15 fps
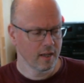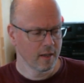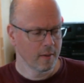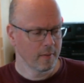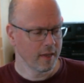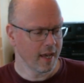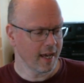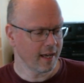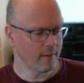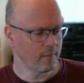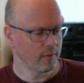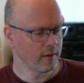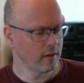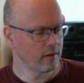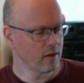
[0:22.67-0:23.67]
yeah,
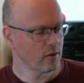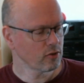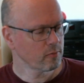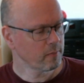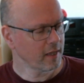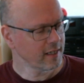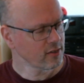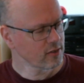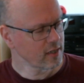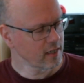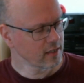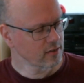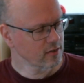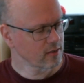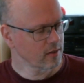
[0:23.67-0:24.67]
those
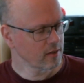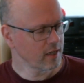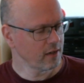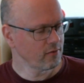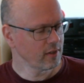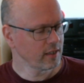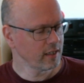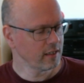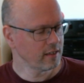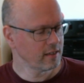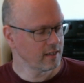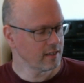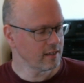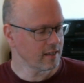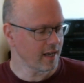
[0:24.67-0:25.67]
plastics, they really
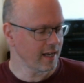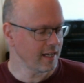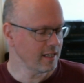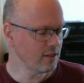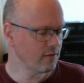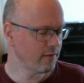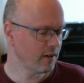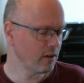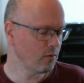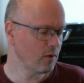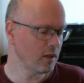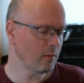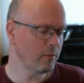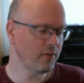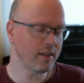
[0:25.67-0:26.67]
didn't age very
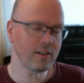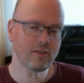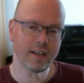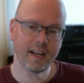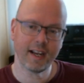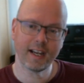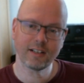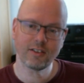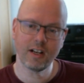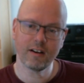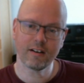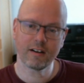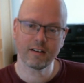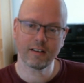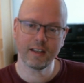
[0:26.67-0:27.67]
well, but this actually
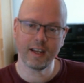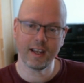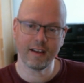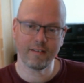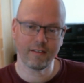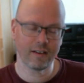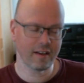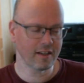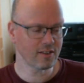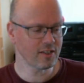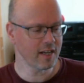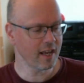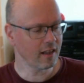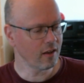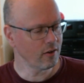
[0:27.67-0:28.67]
hardly has
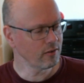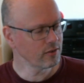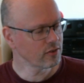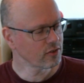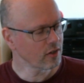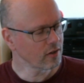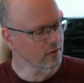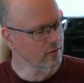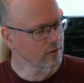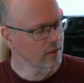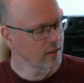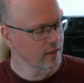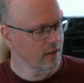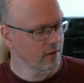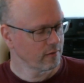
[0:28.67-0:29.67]
yellowed, so
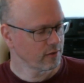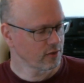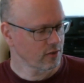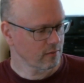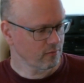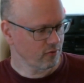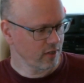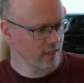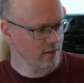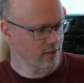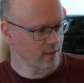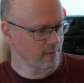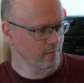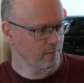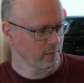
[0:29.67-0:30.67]
for some
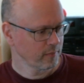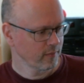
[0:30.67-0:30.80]
reason